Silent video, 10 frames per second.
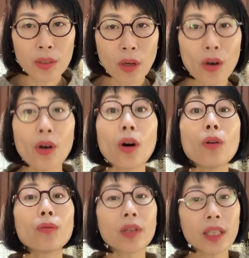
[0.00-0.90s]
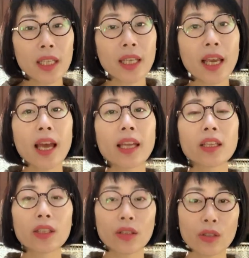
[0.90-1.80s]
Oh, oh, really? Can
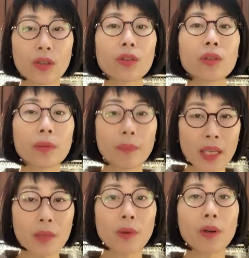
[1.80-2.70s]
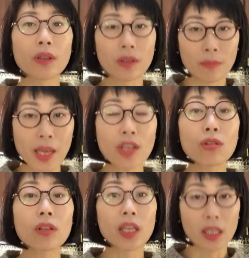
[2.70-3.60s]
so the baseball
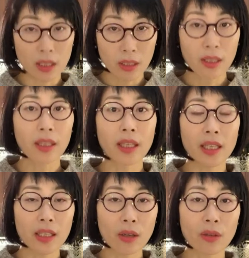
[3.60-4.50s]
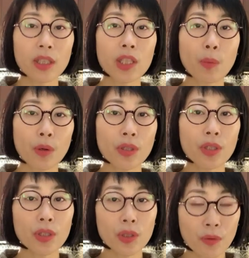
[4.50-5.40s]
major league is only sports
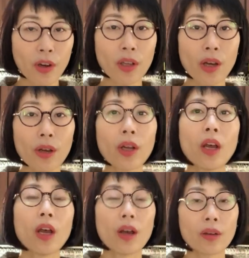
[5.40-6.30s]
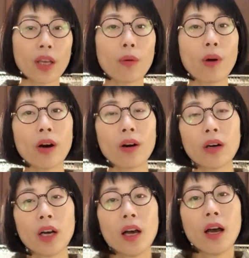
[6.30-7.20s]
you follow? Okay,
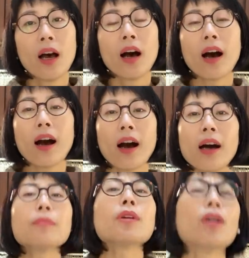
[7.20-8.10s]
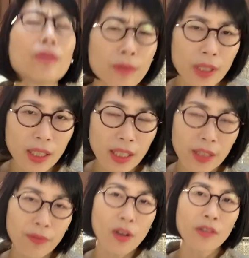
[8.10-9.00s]
well, I'm not
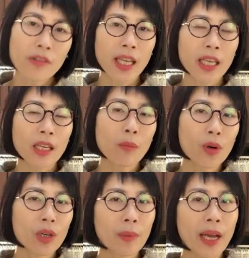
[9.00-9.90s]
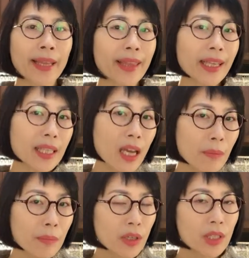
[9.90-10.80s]
really following anymore. But at that
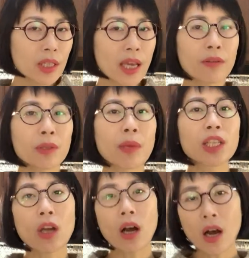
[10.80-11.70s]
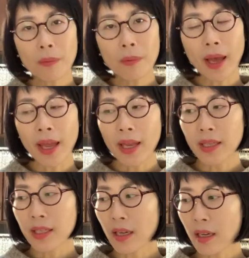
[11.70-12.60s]
time, because that was my job,
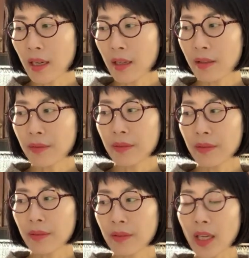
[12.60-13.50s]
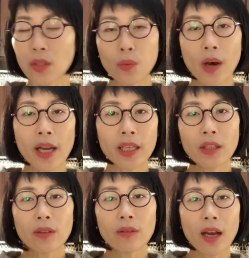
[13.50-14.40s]
and uh, that's why you
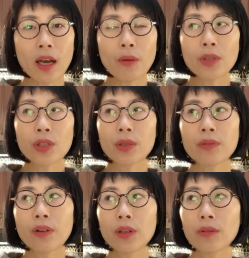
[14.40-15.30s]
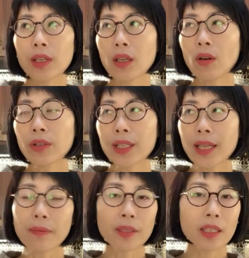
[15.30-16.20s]
know I was following all the
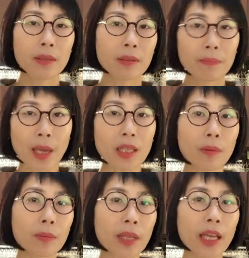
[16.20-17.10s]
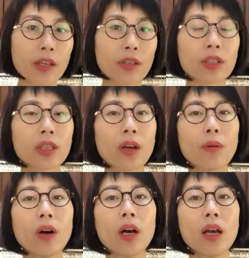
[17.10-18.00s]
Japanese baseball players.
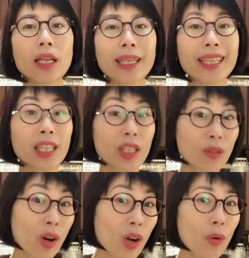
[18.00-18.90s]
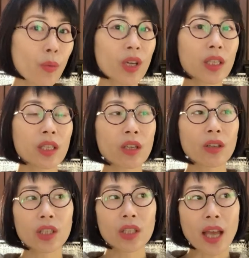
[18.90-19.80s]
So Ichiro was
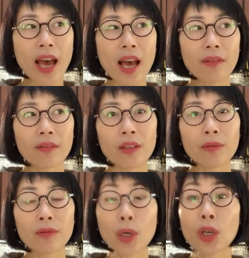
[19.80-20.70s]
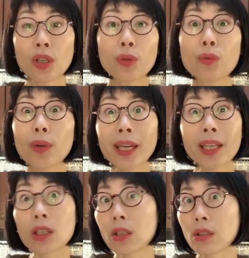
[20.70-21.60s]
going to have the world
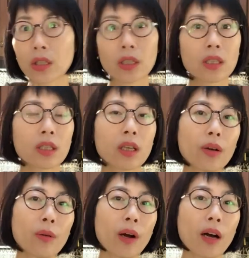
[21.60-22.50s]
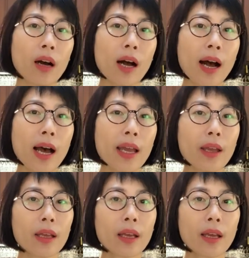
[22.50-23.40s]
record. So uh, I
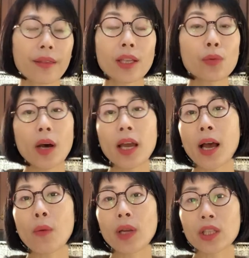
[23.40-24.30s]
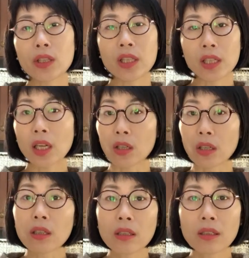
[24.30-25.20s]
that's why I went to Seattle
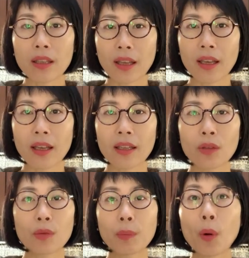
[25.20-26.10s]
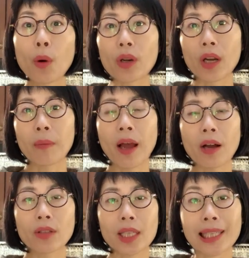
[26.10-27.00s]
and report
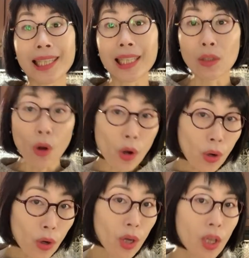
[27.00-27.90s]
about Ichiro.